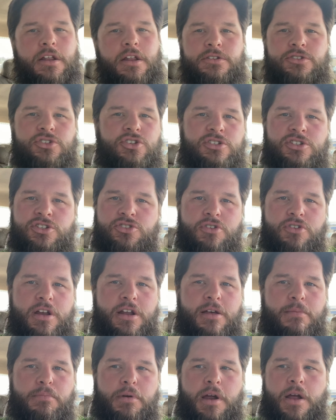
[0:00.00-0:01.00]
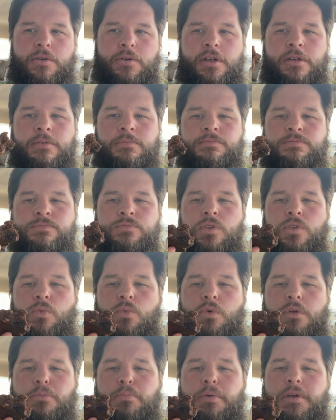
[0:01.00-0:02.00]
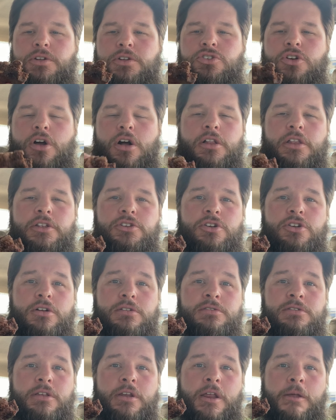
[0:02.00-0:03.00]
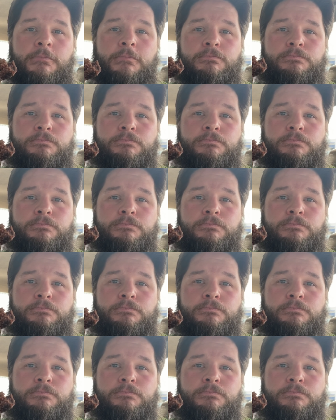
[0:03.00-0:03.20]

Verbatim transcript: It's just straight up brownie with big chocolate chunks in it.